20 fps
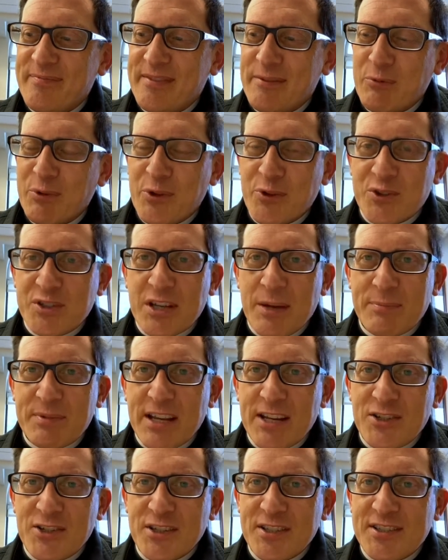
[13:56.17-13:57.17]
When there's
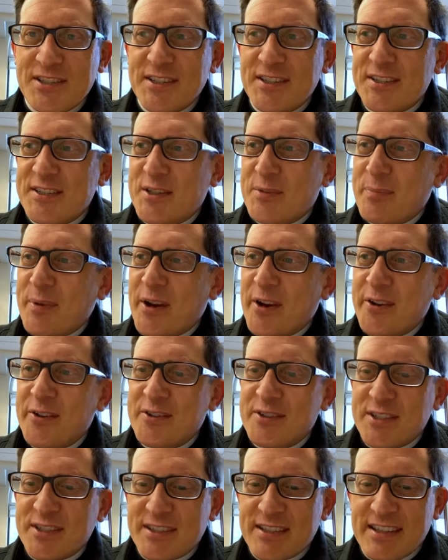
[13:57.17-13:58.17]
temptations to despair,
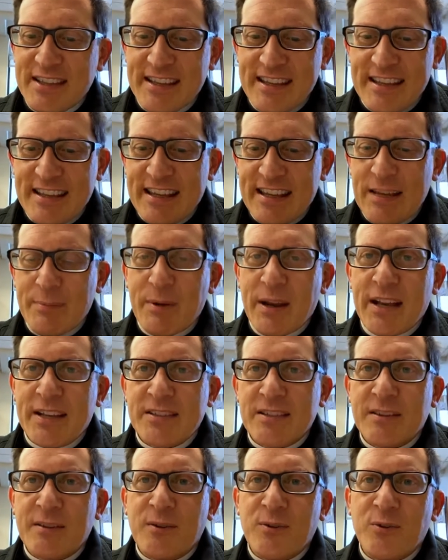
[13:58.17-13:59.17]
just keep
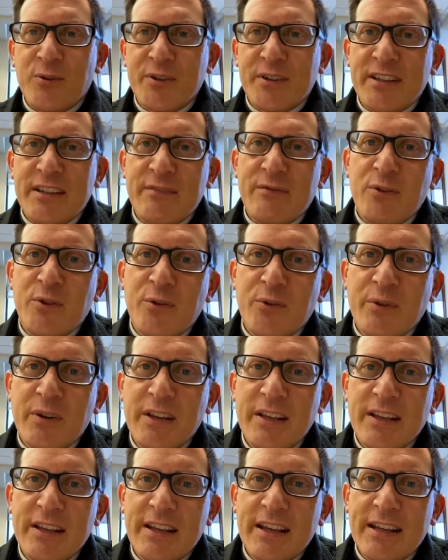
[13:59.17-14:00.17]
asking the Lord to give you
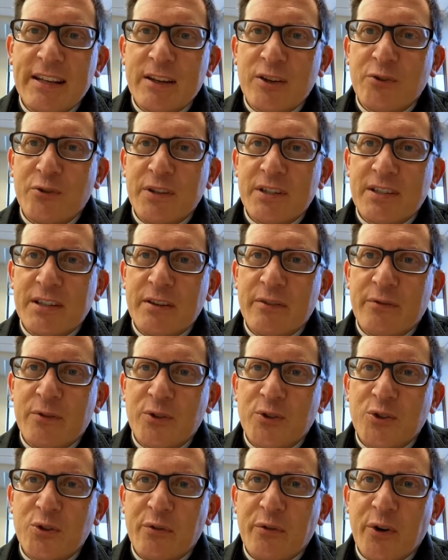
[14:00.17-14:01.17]
an increase in the
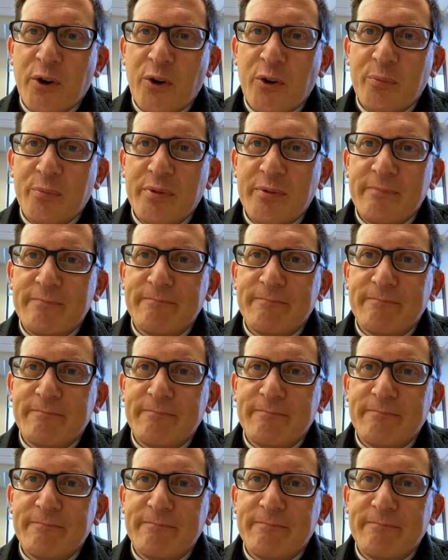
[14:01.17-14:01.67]
virtue of hope.